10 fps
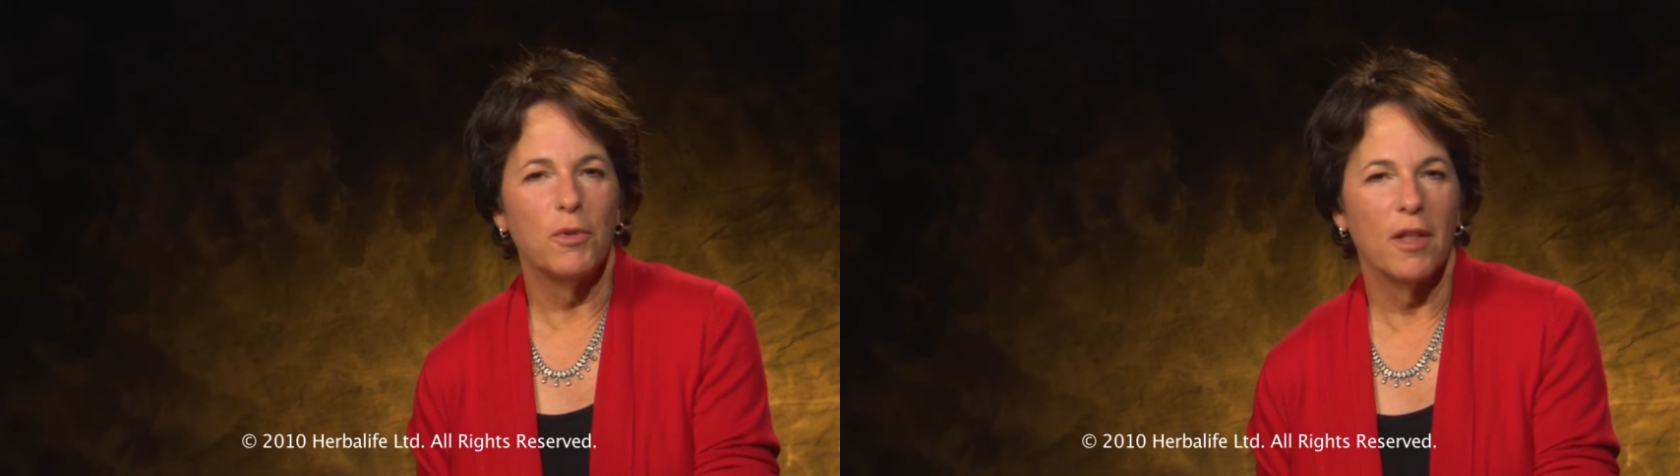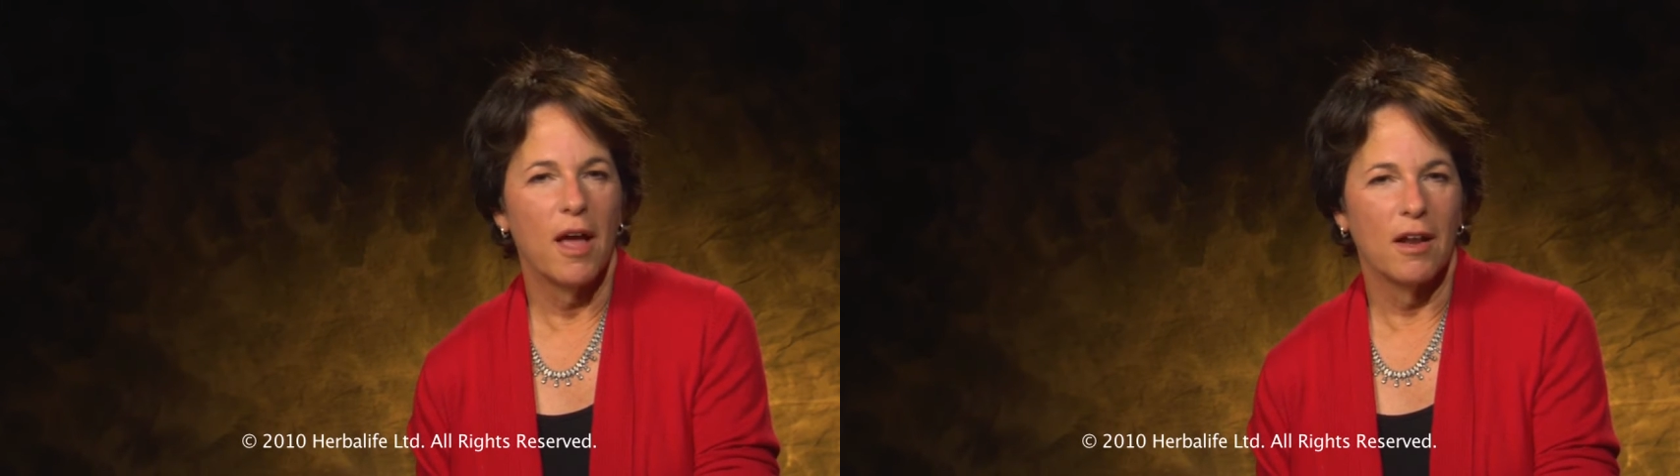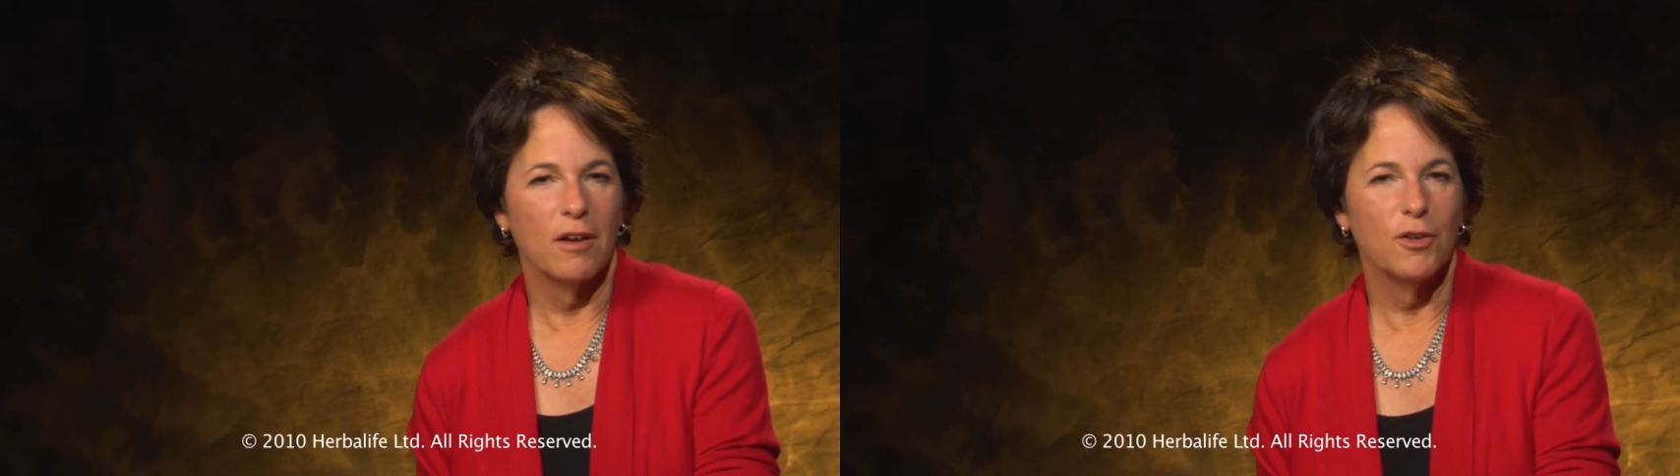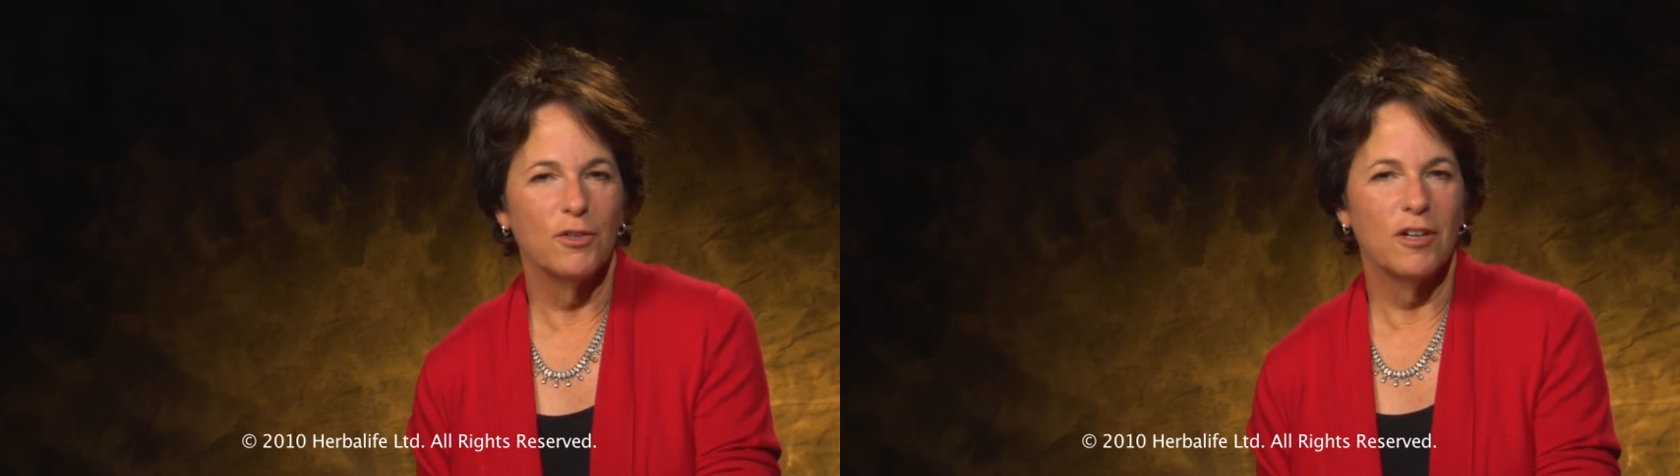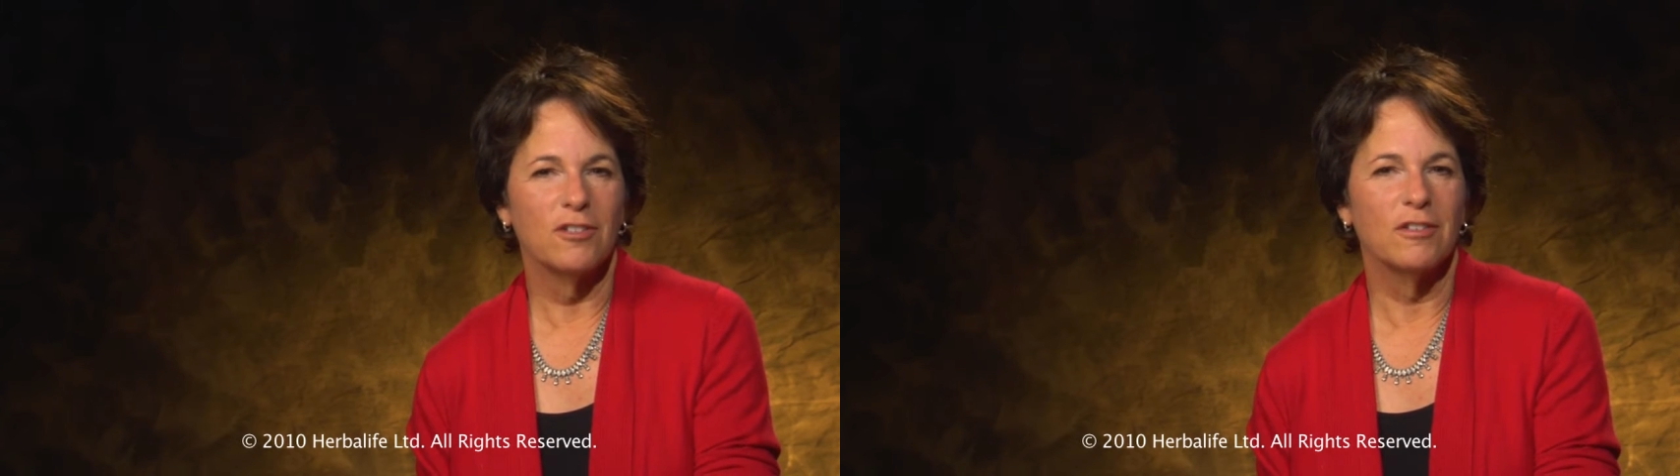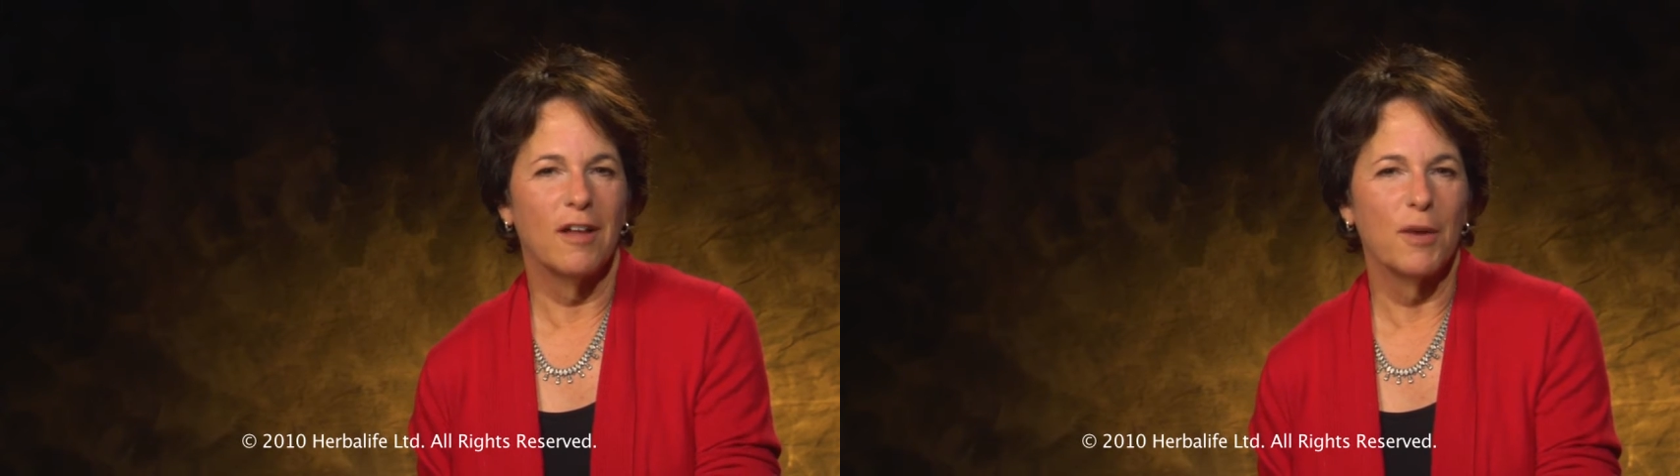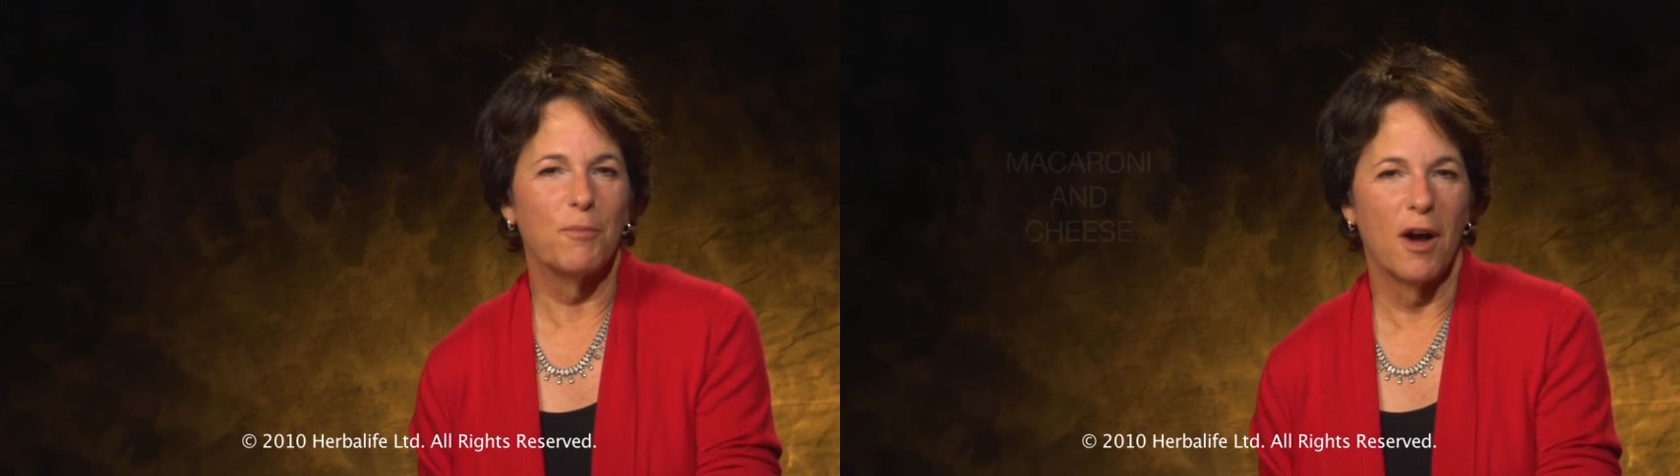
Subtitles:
planet who doesn't like